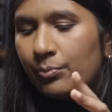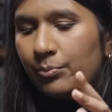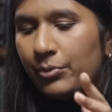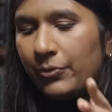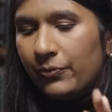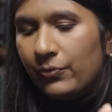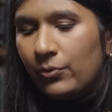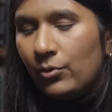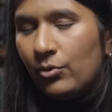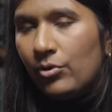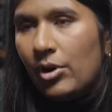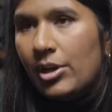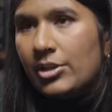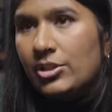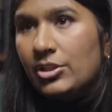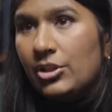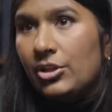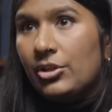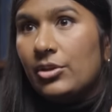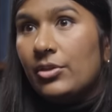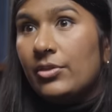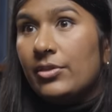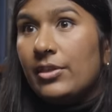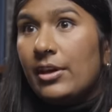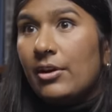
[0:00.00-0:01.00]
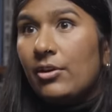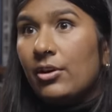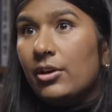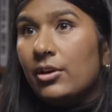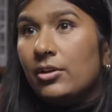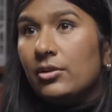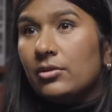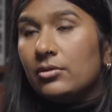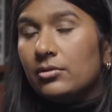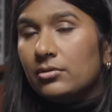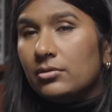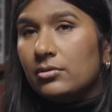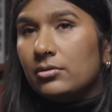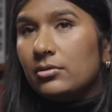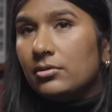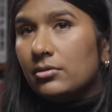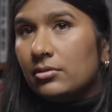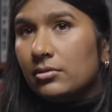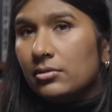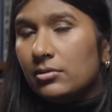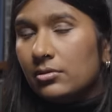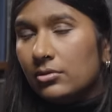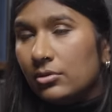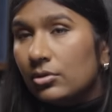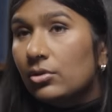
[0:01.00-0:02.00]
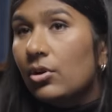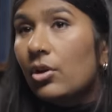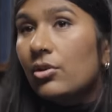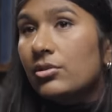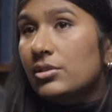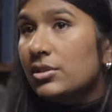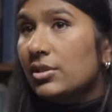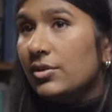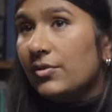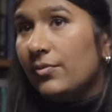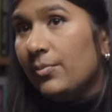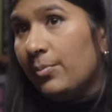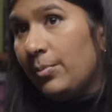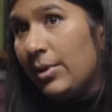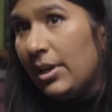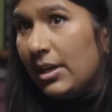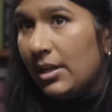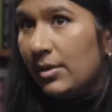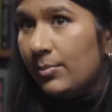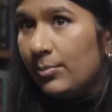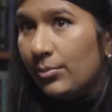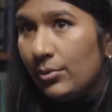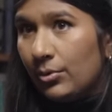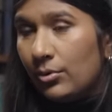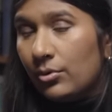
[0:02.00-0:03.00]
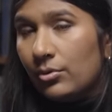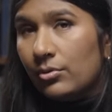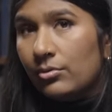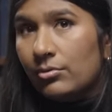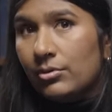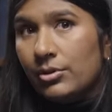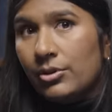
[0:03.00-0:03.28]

before I do, there are lots of people